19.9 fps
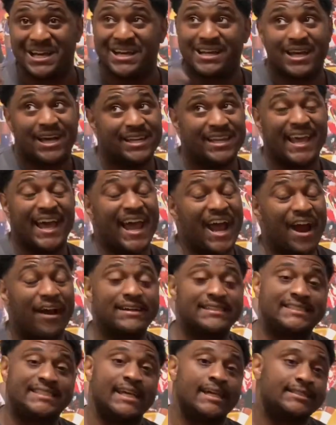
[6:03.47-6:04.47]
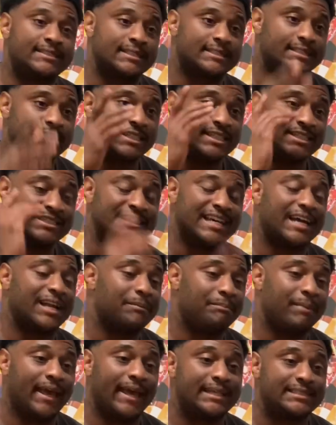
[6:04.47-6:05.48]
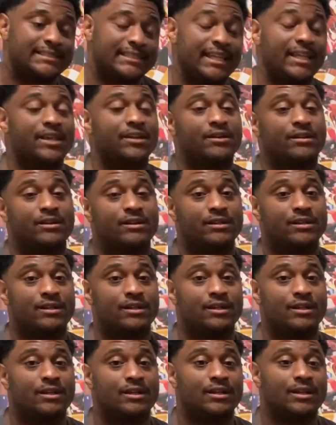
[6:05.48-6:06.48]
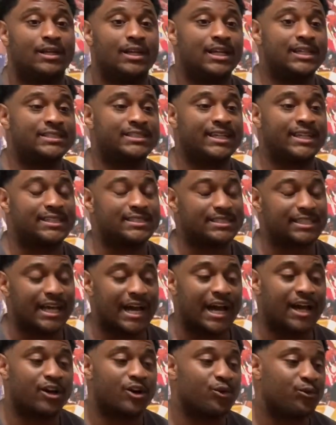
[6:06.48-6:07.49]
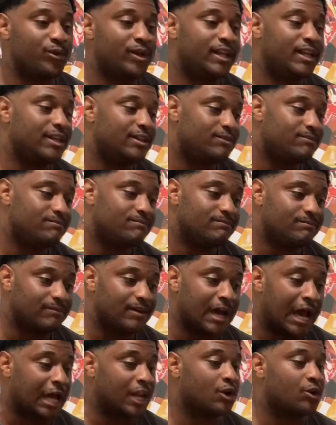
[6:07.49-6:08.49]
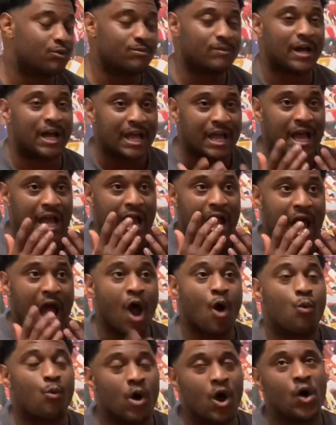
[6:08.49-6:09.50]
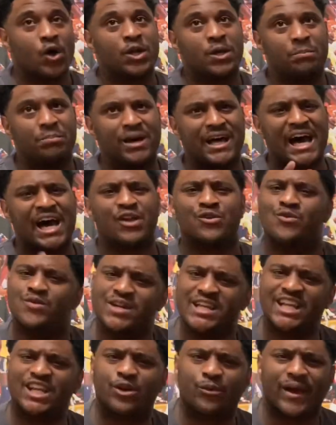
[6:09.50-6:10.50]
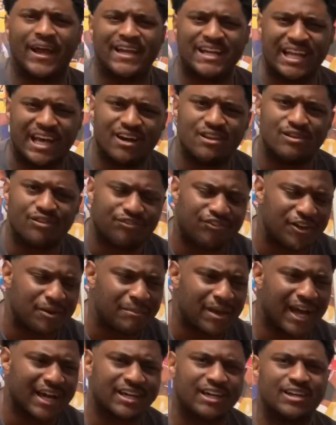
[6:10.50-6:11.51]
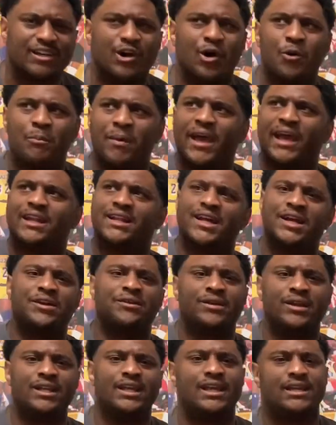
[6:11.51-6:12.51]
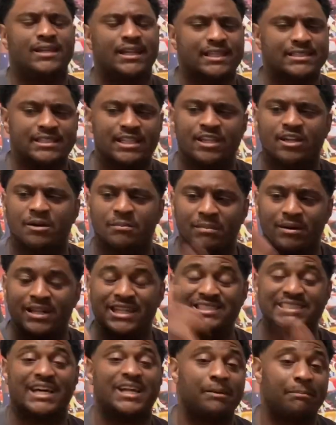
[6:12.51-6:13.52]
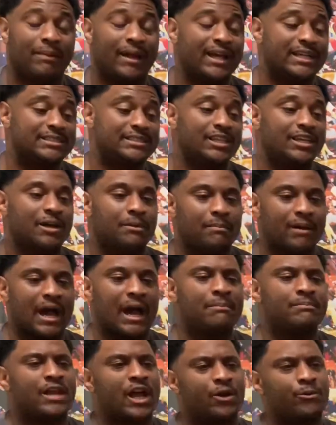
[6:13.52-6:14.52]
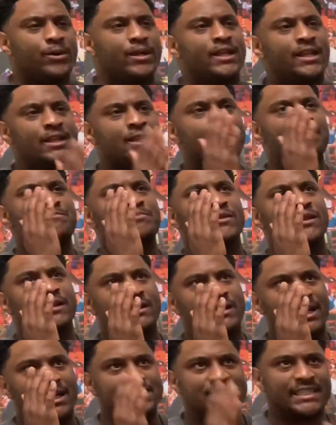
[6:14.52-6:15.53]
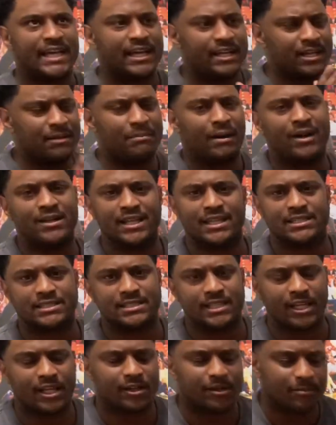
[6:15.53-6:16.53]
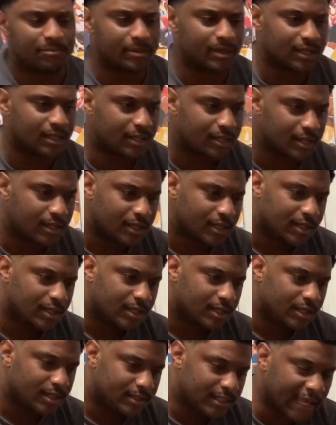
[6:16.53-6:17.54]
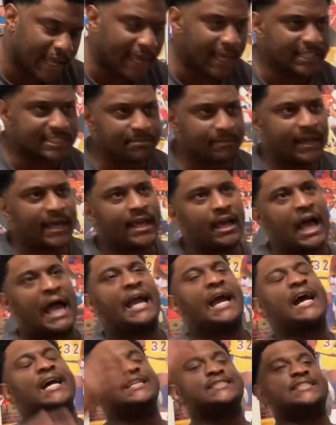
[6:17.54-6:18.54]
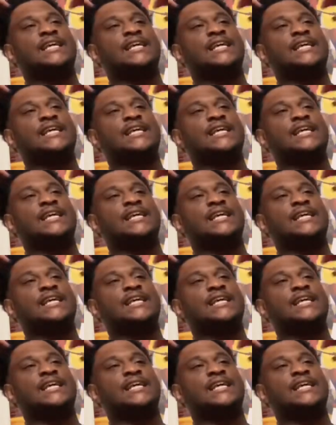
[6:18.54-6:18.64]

the Harris Six is, is not a bad sneaker. It's just I don't really I don't I want it but I don't need it right now. You feel me? I can go back later and get that sneaker, but it's not a bad sneaker, but I'm not really excited about that sneaker. But these man, I gotta see